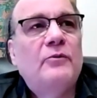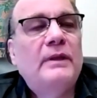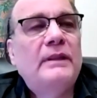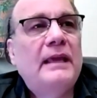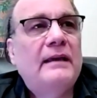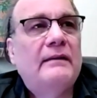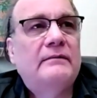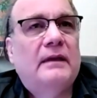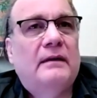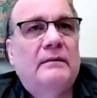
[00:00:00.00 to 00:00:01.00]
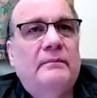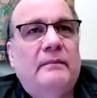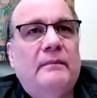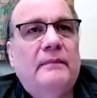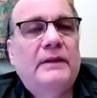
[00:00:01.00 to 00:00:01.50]
we think of the
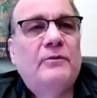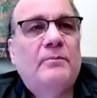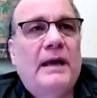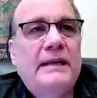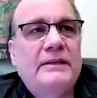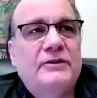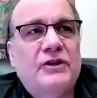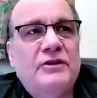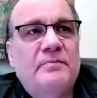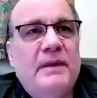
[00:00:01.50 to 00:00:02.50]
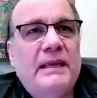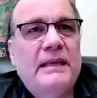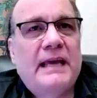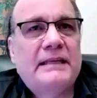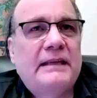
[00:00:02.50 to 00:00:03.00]
um, mental body as just
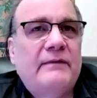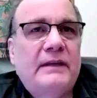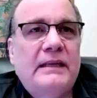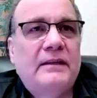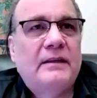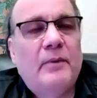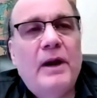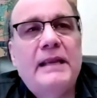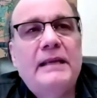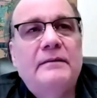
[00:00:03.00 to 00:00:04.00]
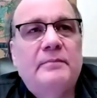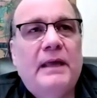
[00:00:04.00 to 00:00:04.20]
being activity in the brain,